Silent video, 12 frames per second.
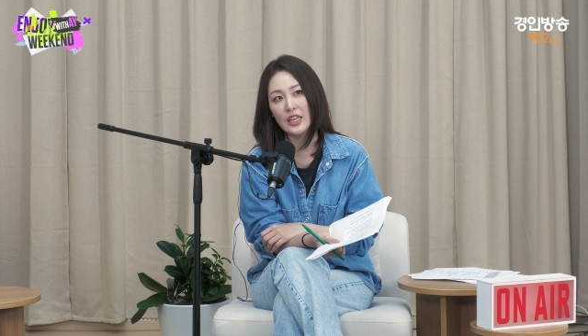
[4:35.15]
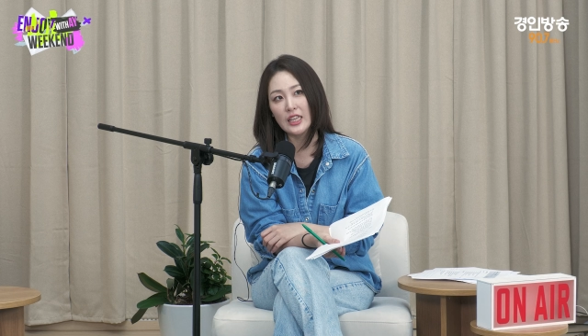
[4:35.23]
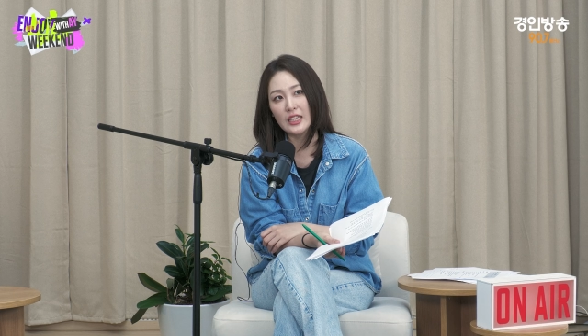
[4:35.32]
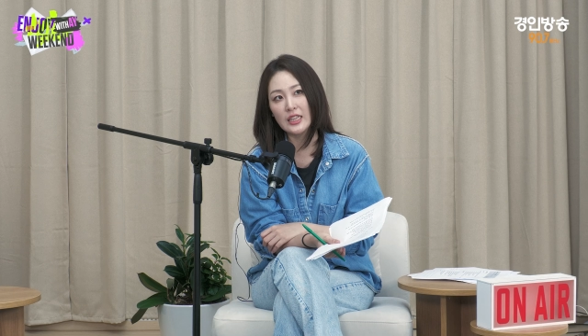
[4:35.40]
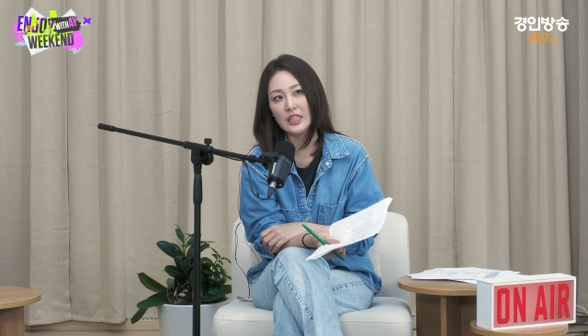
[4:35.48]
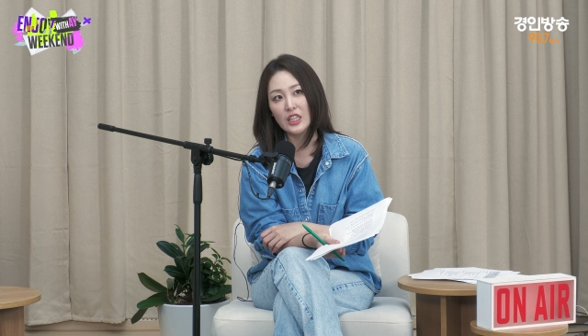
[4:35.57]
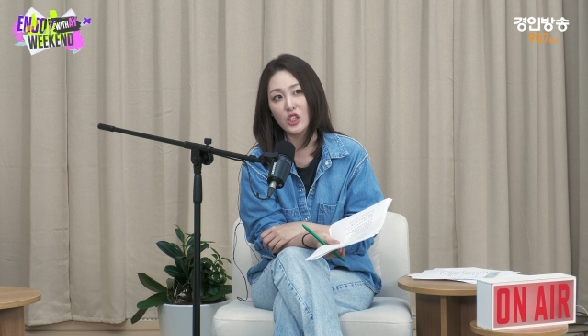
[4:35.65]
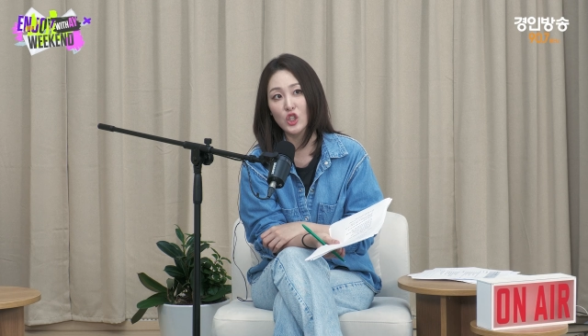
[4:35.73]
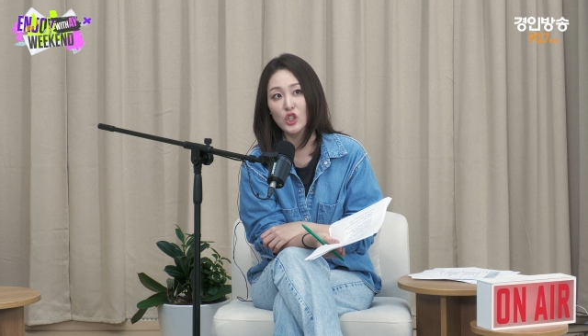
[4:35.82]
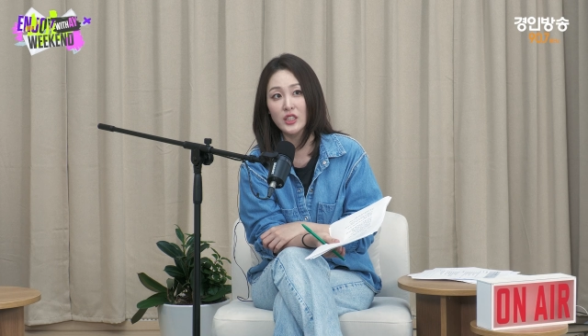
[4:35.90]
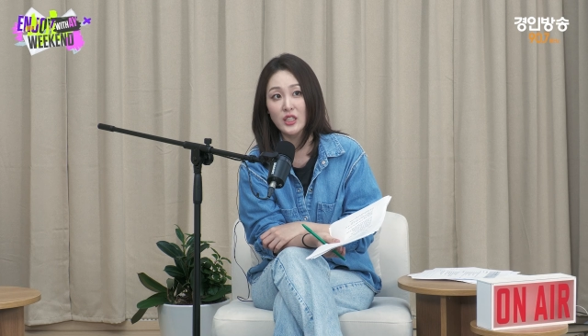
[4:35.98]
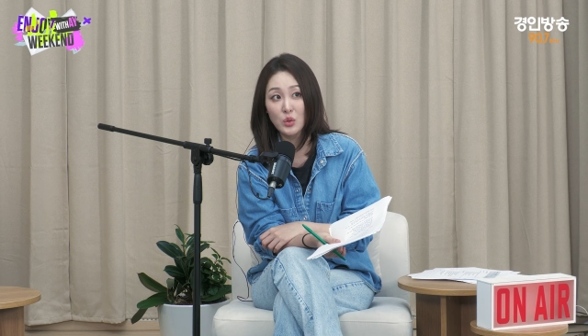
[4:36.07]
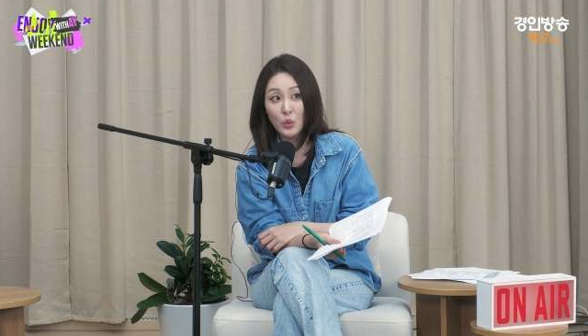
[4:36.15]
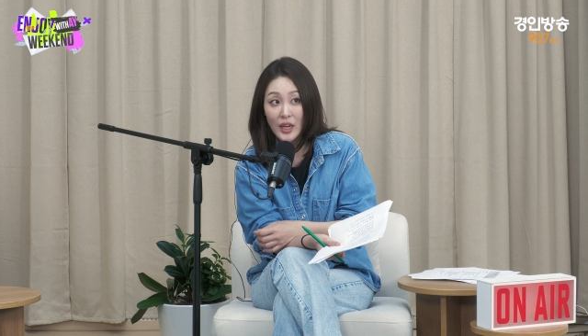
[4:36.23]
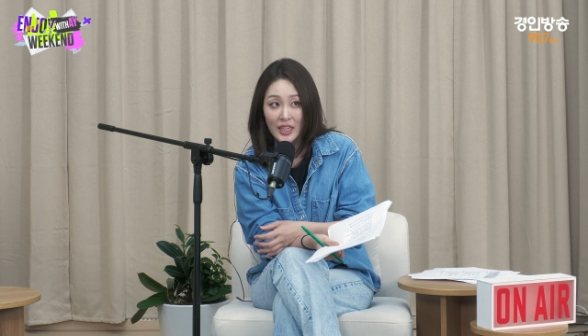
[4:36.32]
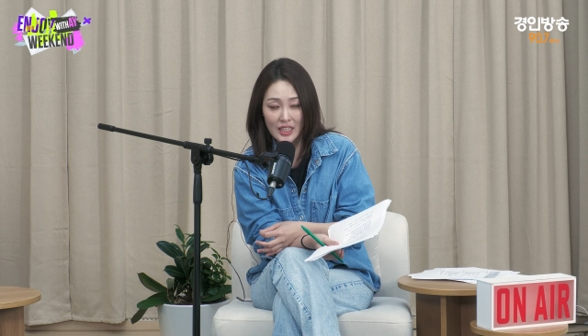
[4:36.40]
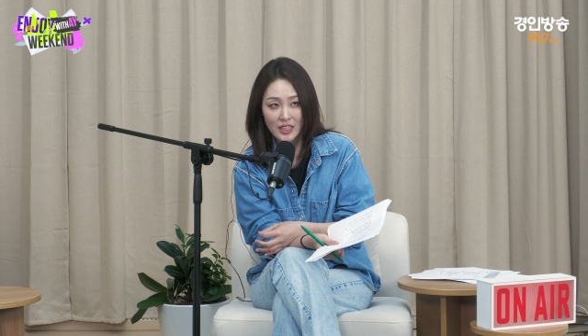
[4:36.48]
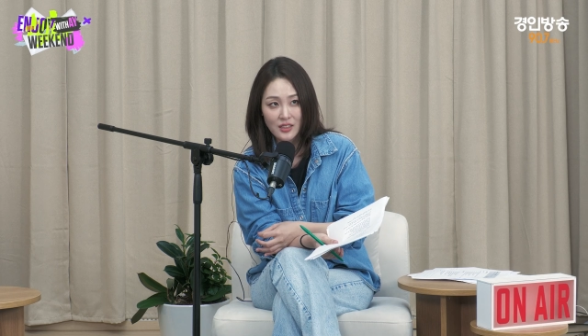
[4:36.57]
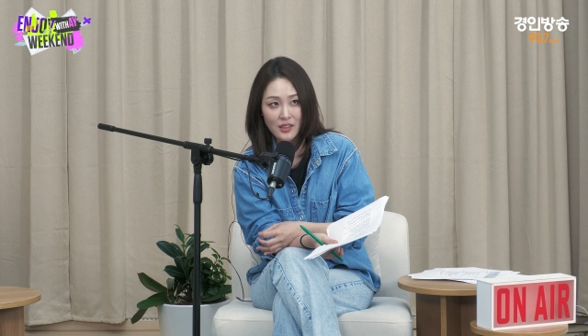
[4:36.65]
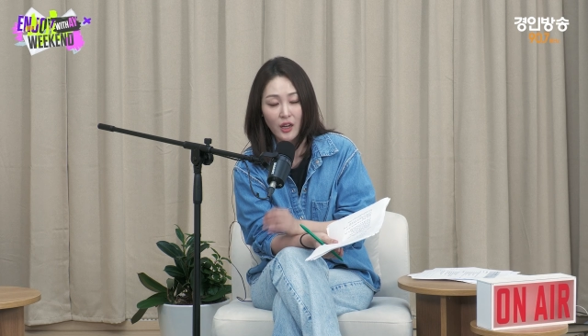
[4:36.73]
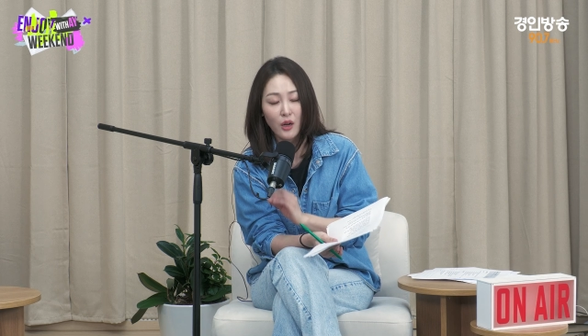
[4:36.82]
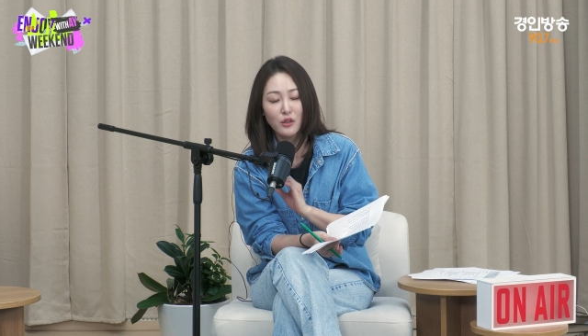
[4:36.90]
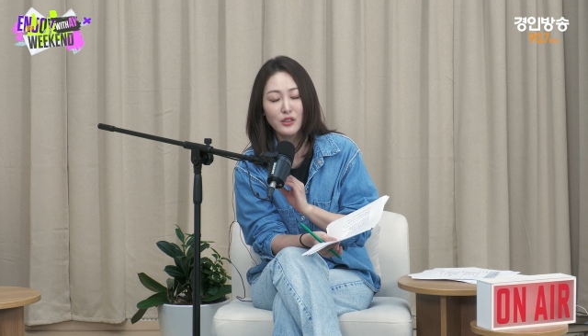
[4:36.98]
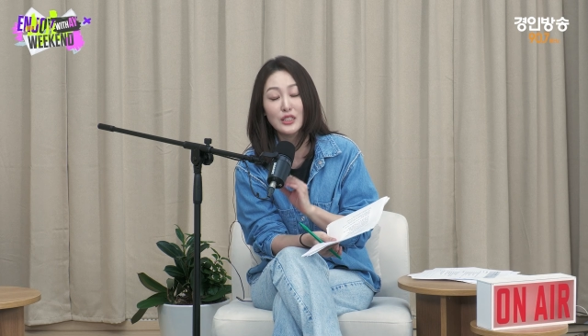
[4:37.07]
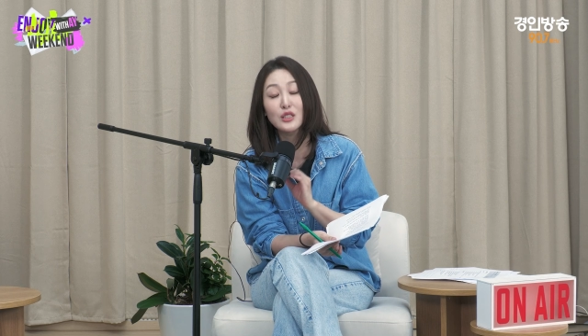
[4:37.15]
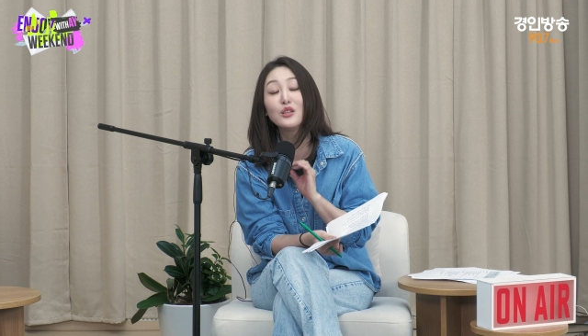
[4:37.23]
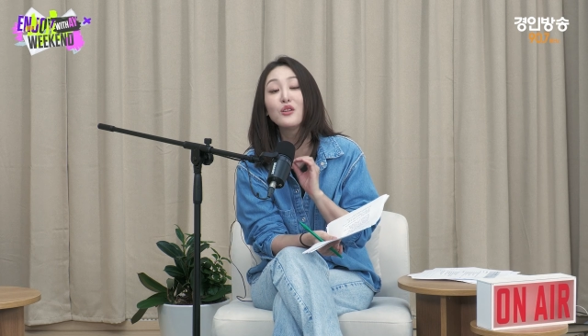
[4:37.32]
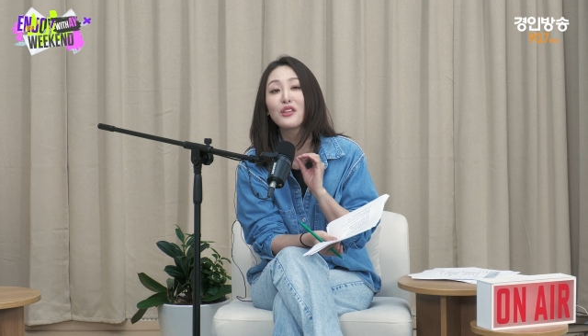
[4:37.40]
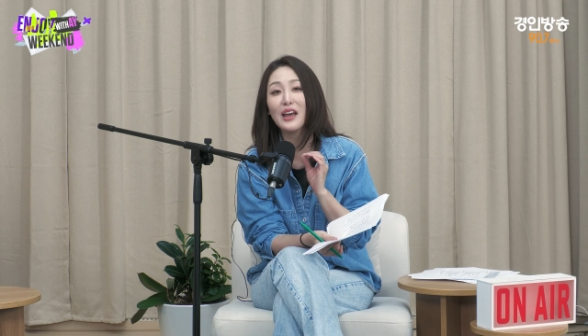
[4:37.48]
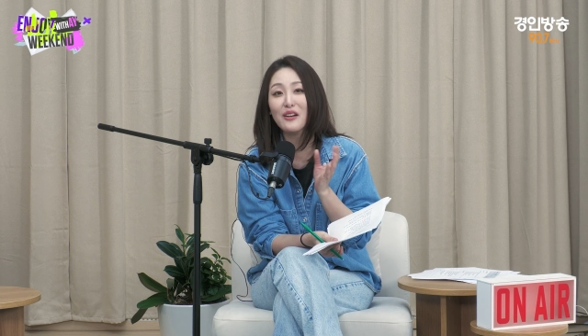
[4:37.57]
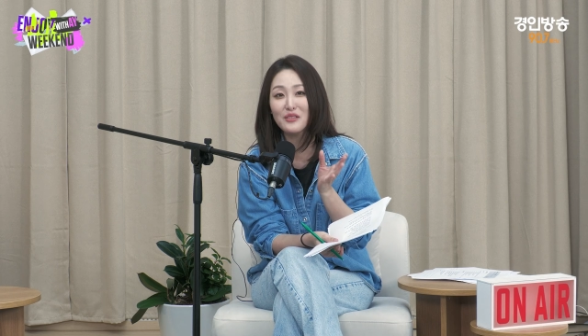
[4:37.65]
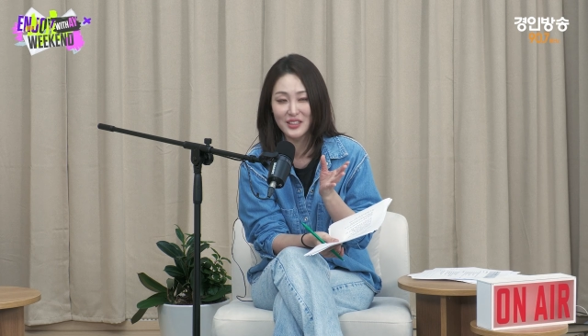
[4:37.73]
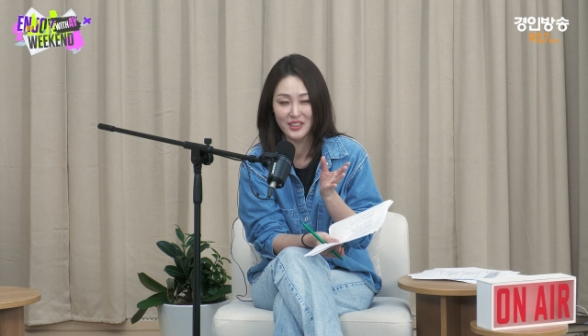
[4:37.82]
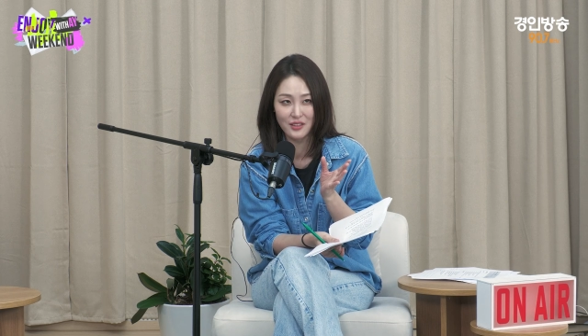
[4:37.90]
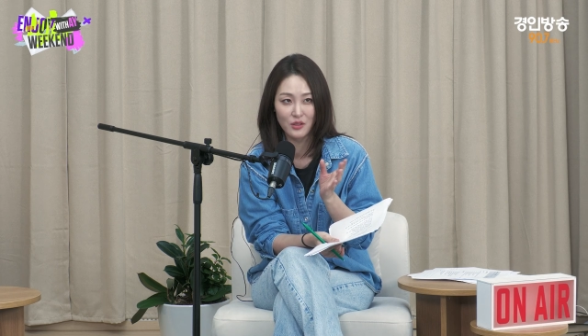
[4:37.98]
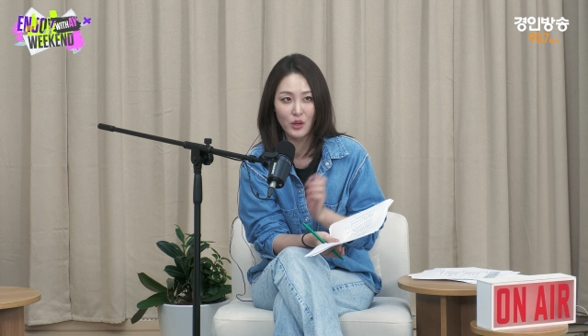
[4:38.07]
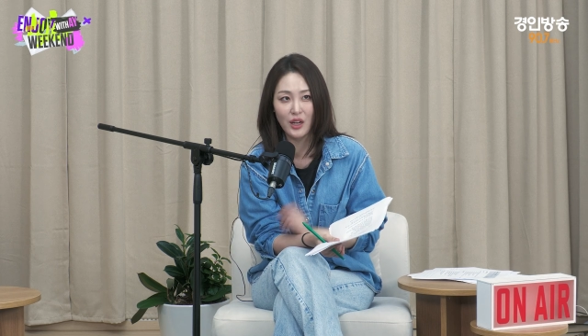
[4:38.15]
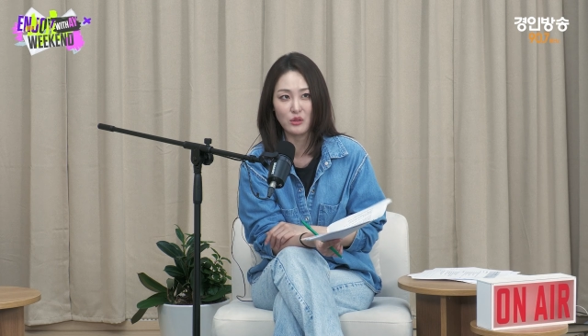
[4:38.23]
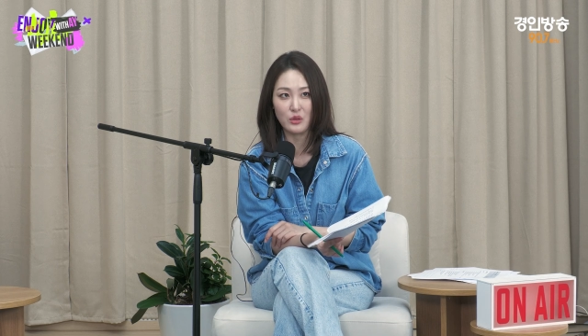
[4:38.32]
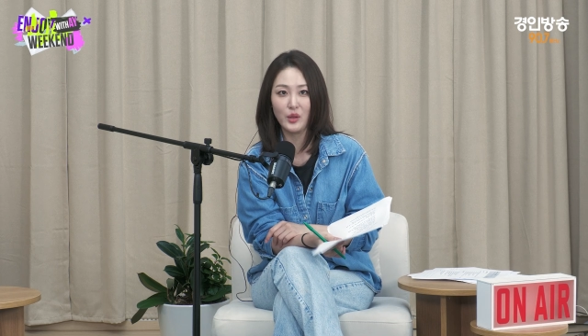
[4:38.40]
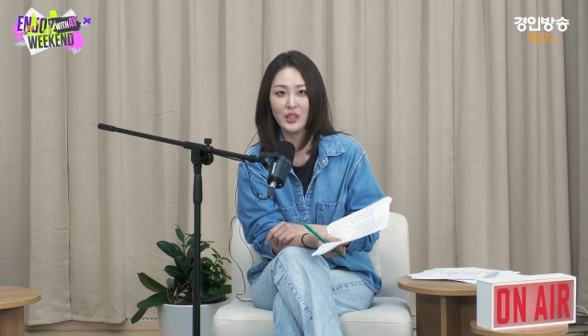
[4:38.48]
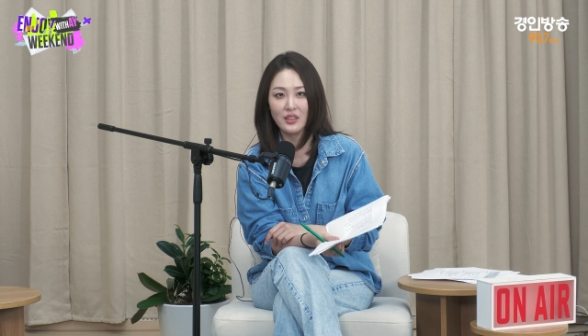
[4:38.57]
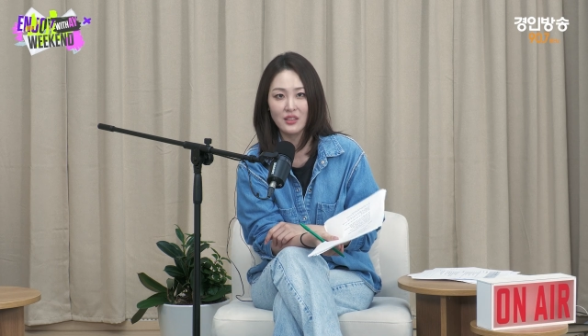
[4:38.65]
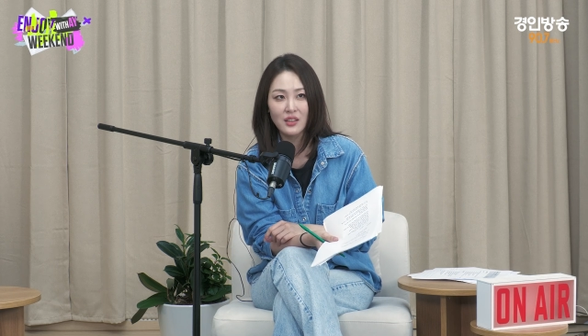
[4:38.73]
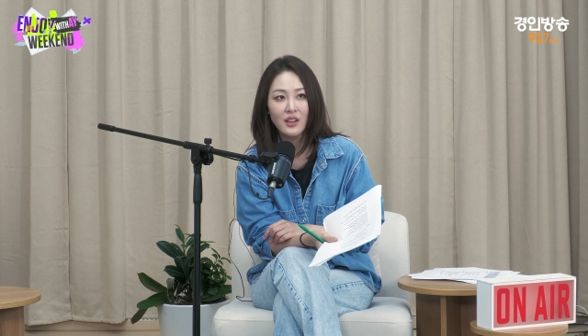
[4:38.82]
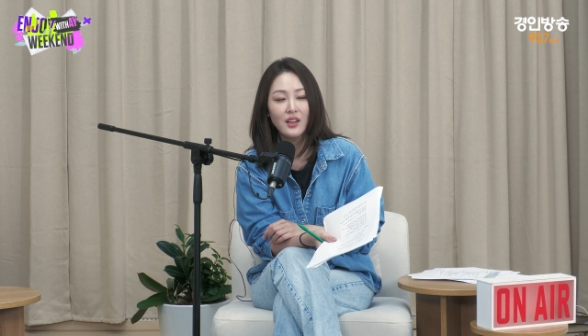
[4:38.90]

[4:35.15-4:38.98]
in the early 2000s. Wow, 20s.